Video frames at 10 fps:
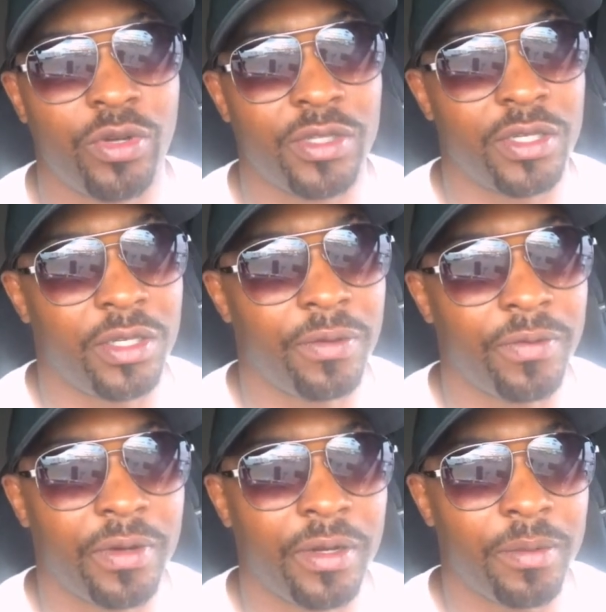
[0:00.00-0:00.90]
a
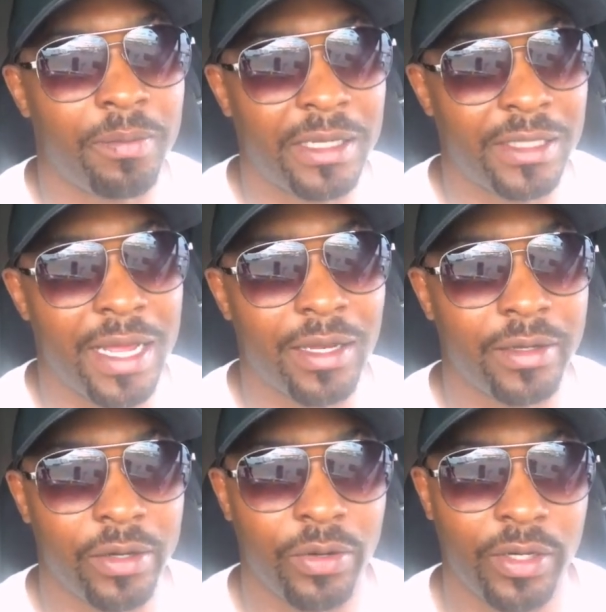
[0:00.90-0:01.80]
different
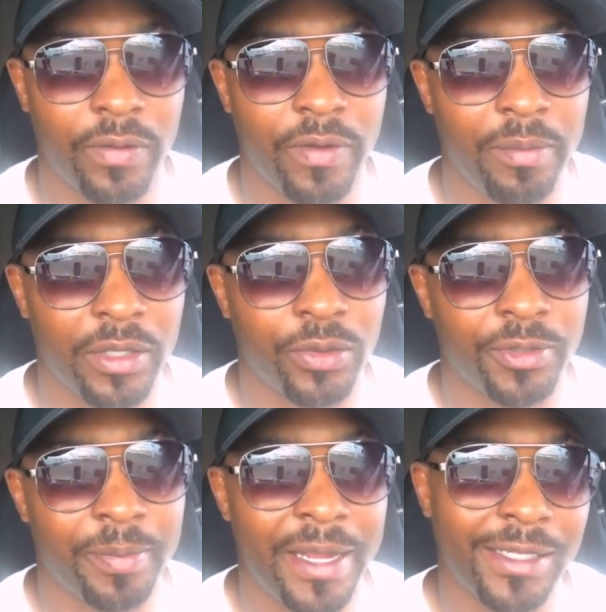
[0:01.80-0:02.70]
mentality or a different mental
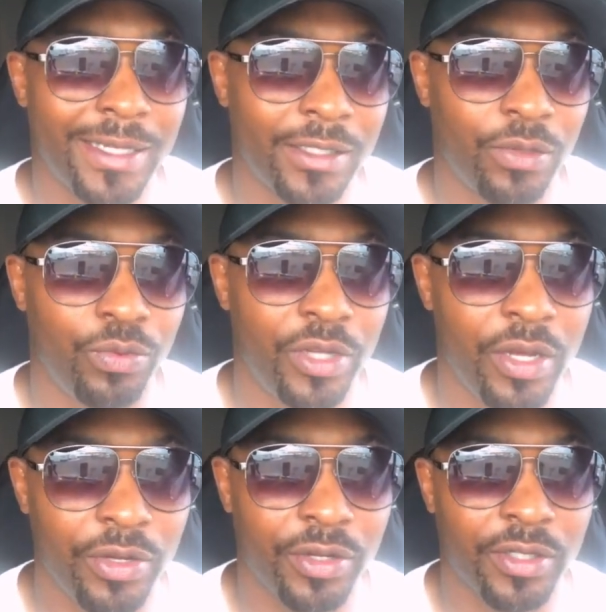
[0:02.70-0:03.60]
space is to
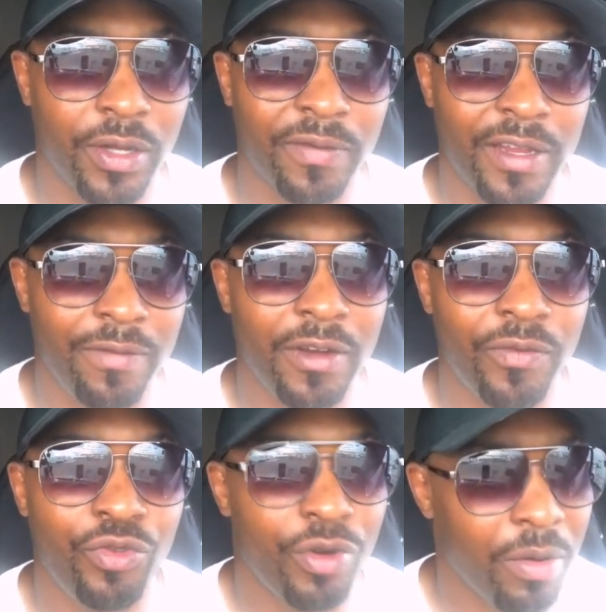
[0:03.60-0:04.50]
tell yourself, even
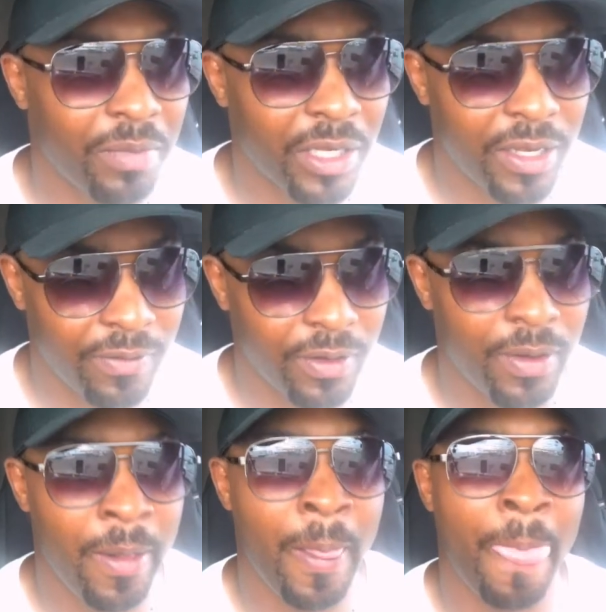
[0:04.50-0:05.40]
if you don't believe it,
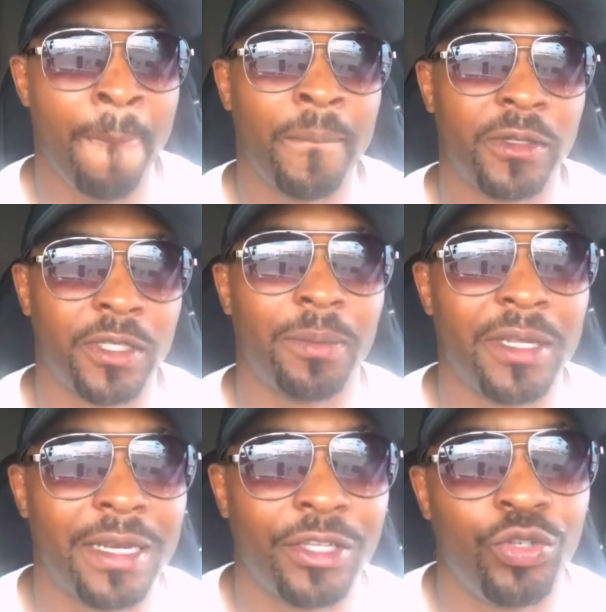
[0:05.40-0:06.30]

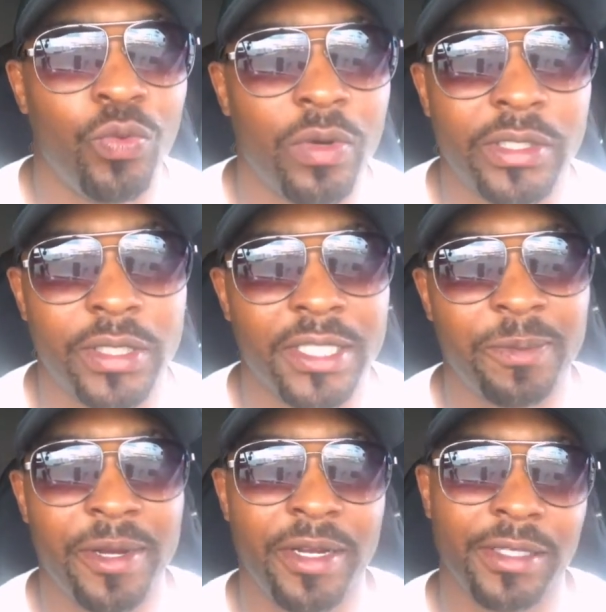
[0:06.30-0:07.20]
something that you want to
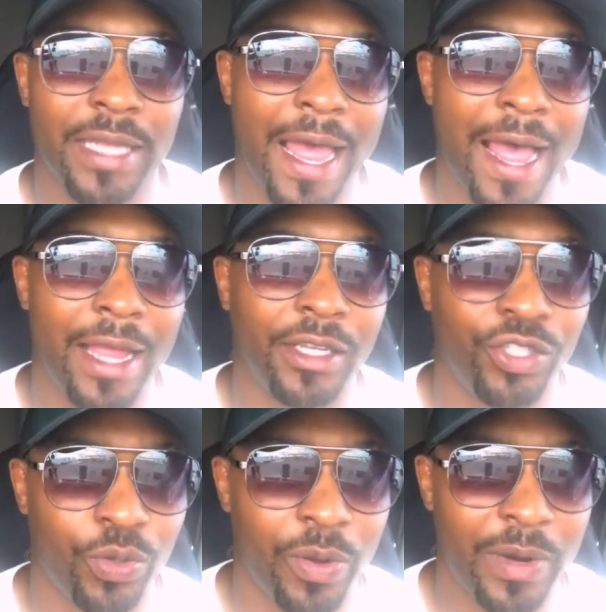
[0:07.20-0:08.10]
experience. I
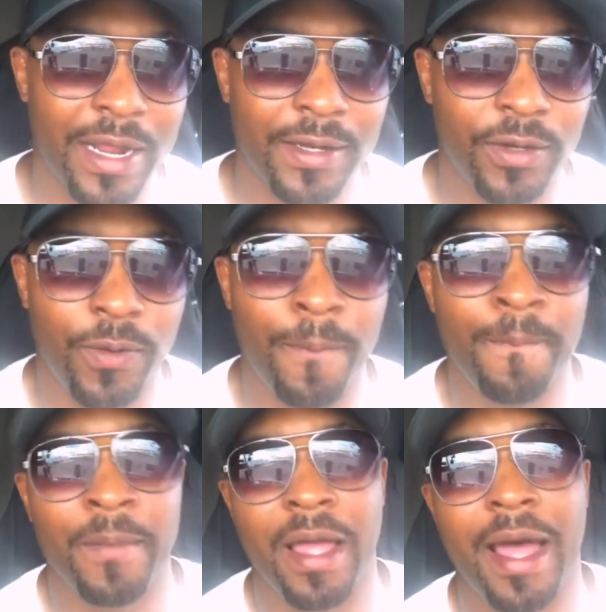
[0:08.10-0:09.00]
enjoy what I do.
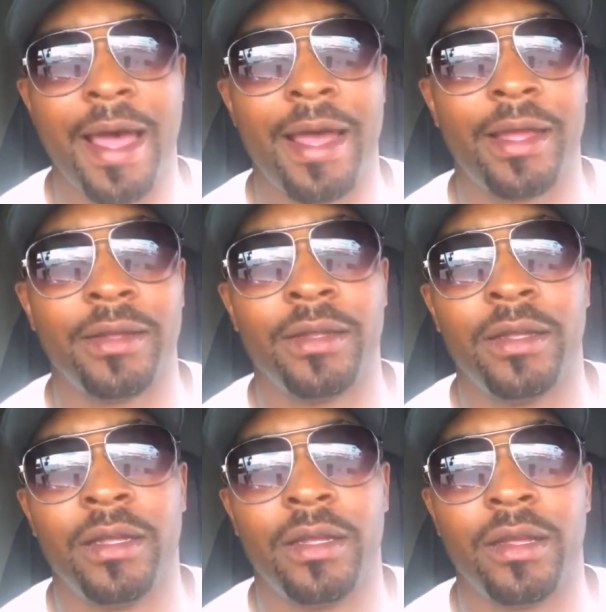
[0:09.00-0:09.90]
I
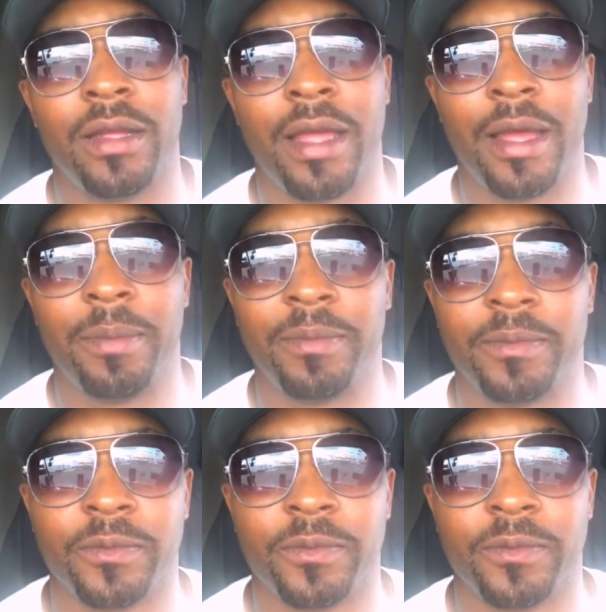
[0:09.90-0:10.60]
want